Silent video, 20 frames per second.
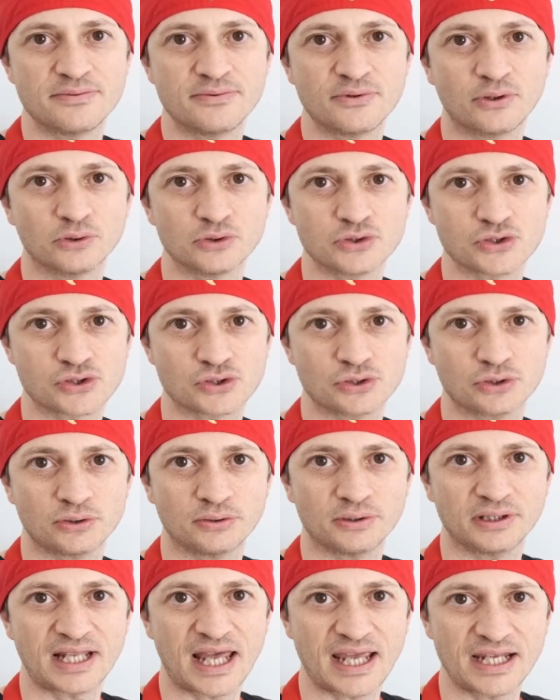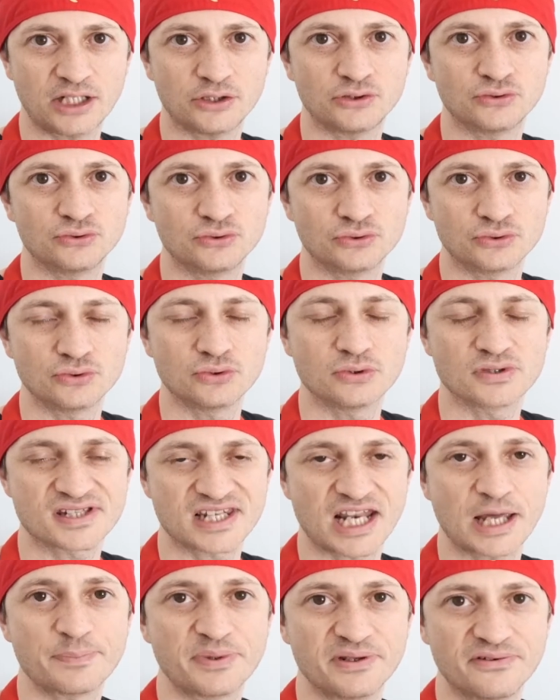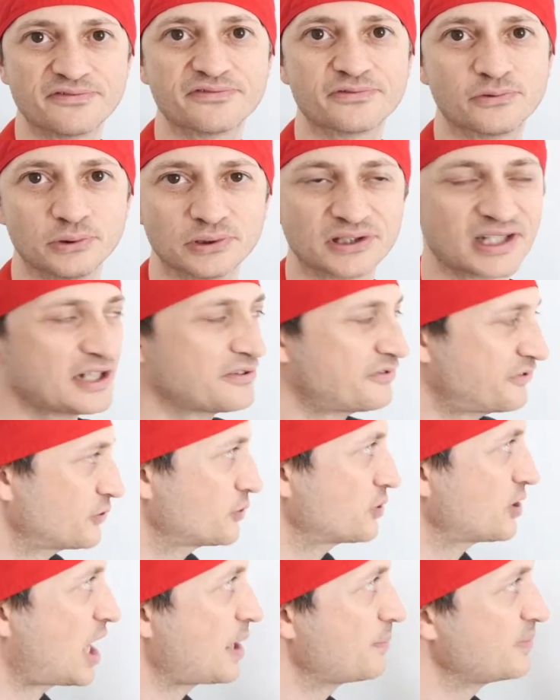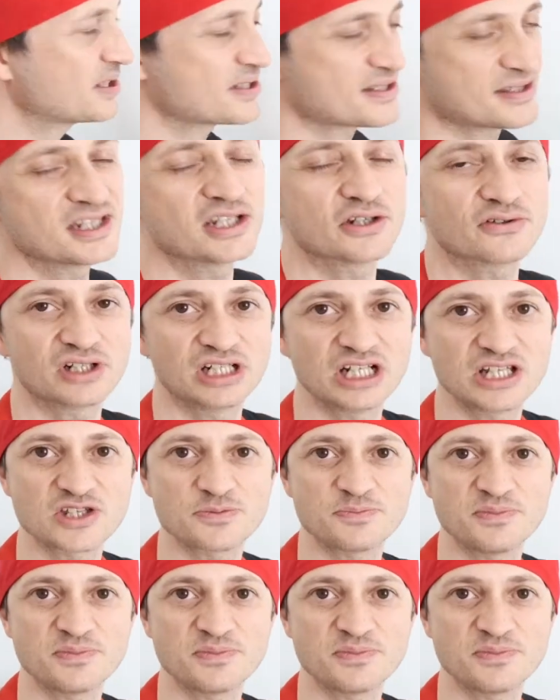also like to do slap and fold after I mix the ingredients,